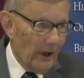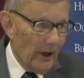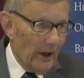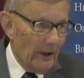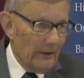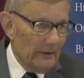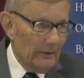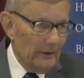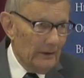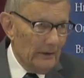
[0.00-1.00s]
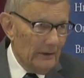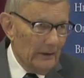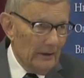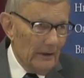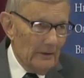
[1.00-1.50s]
God?
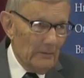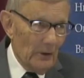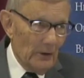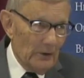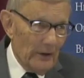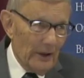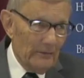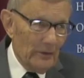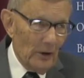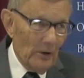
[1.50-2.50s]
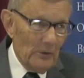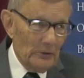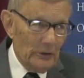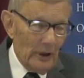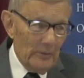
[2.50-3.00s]
For you have to
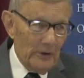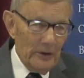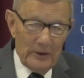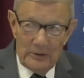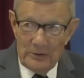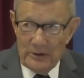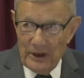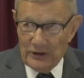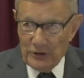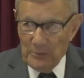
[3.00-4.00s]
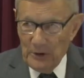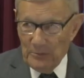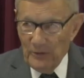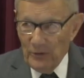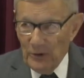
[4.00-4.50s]
almost come to the New
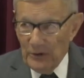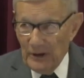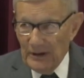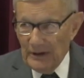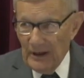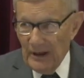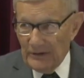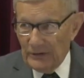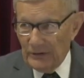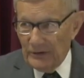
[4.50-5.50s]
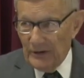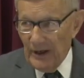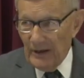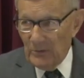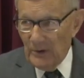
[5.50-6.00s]
Testament before you get the answer to
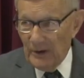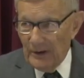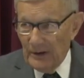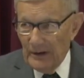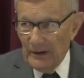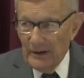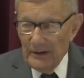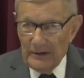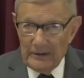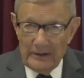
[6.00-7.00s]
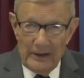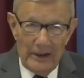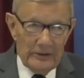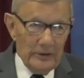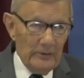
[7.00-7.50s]
that one. And the
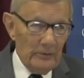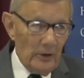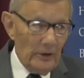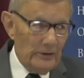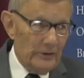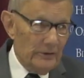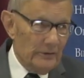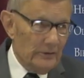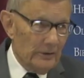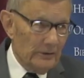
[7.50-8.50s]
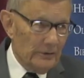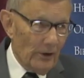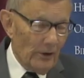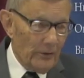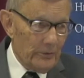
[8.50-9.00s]
answer, of course, is,
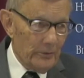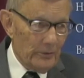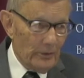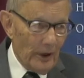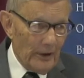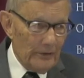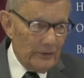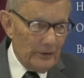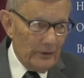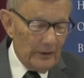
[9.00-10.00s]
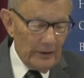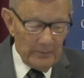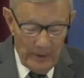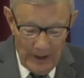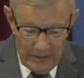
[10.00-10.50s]
is all through Christ, and
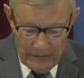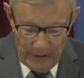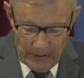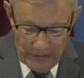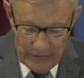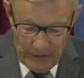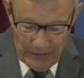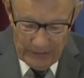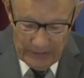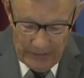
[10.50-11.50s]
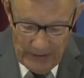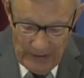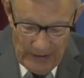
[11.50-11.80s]
he bears our sins.